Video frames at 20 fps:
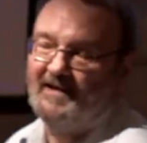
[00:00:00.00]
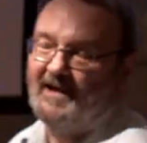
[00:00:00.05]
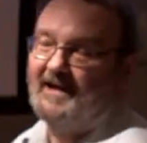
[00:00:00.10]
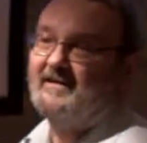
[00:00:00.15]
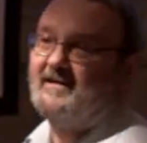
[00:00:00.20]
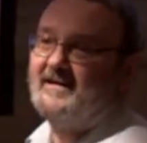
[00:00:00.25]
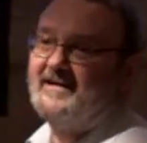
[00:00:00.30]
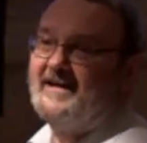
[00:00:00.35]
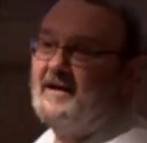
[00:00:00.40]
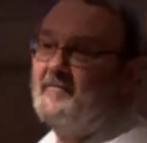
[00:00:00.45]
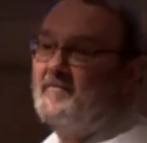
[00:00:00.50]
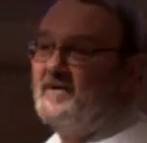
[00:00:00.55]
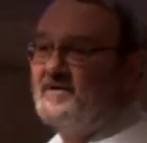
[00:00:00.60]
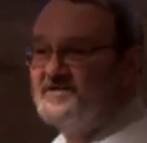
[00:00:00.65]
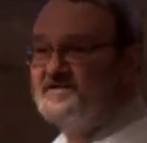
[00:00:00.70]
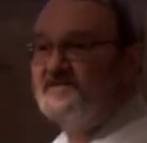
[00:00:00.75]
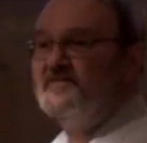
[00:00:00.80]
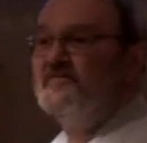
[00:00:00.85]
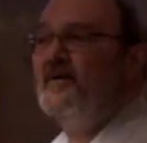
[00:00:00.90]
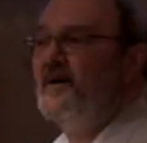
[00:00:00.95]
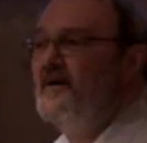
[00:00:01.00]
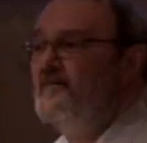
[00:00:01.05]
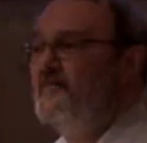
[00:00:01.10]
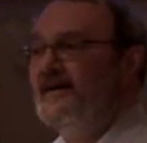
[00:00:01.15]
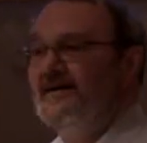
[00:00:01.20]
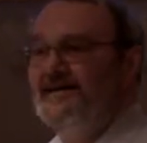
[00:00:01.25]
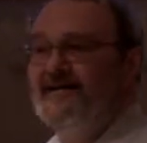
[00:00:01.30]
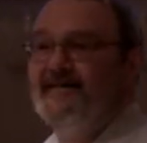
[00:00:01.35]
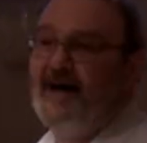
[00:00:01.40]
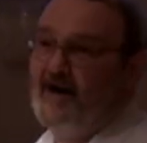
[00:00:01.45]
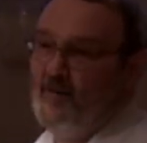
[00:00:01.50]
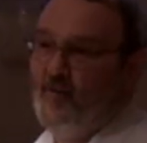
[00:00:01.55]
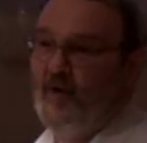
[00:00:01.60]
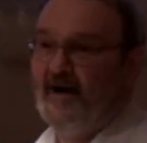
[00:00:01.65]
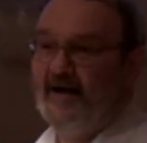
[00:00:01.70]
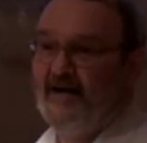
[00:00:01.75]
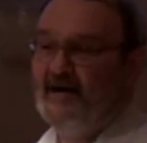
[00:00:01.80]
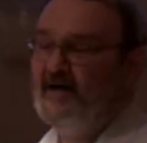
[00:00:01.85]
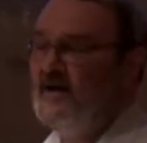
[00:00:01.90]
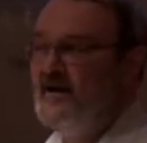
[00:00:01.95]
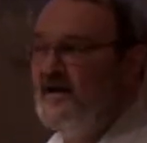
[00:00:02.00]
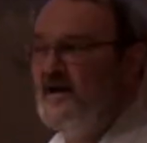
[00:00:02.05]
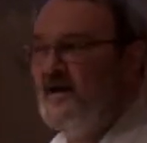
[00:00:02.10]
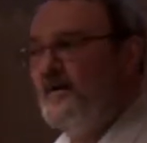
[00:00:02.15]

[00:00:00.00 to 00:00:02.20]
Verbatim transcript: and I get most of my money that way.